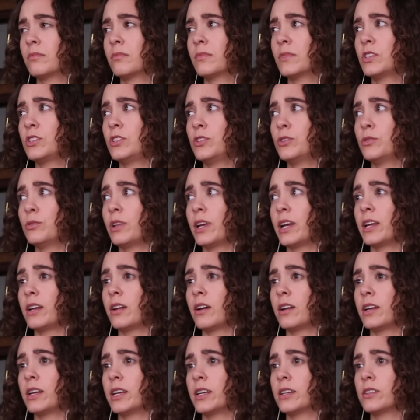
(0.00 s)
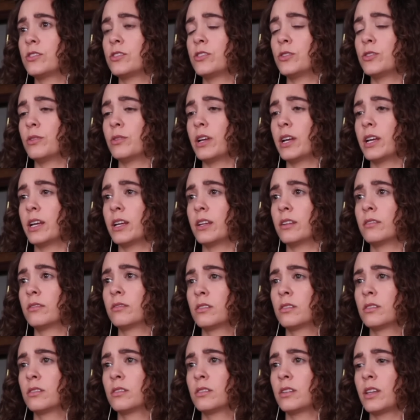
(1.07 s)
It's too late, honey. It's too late.
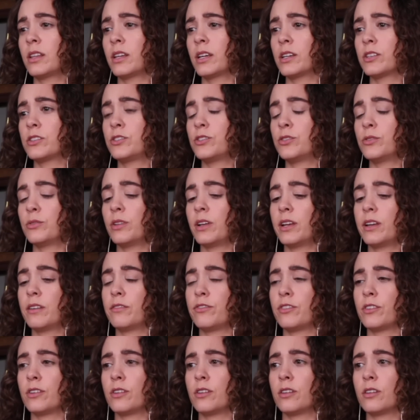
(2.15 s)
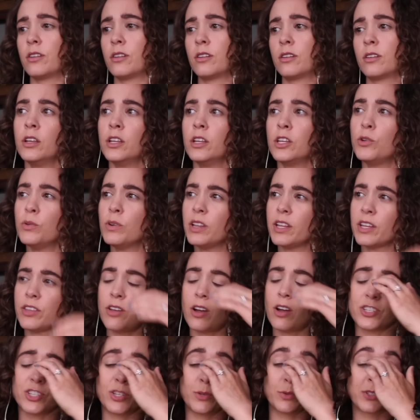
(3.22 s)
I think it's too late for her. You really
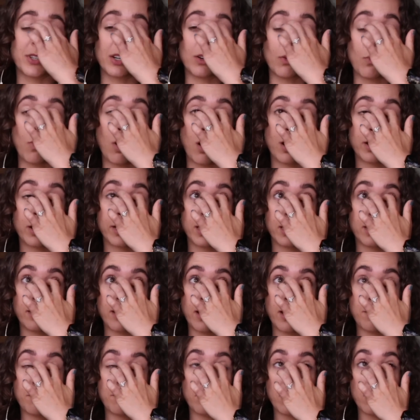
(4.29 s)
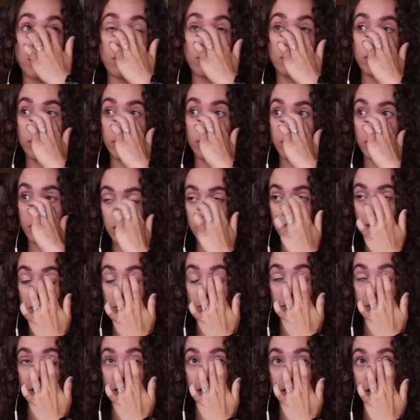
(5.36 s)
thought she was going to walk into that, bro? Oh,
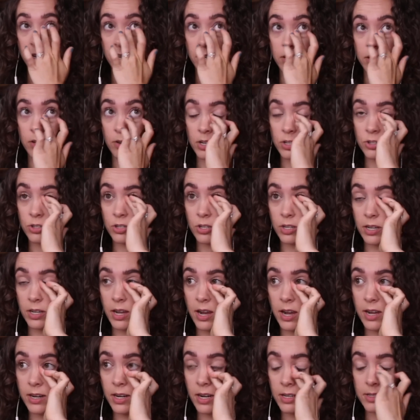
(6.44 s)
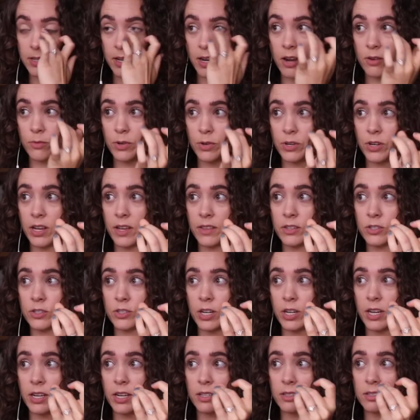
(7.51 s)
my God. You guys should have gotten out of town when you had the
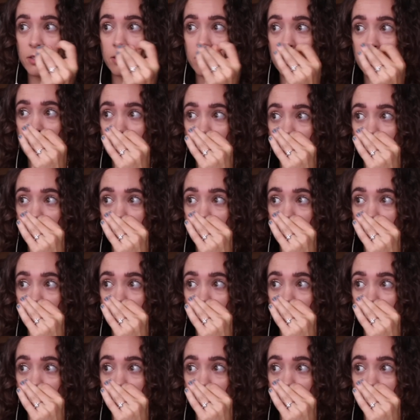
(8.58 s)
chance.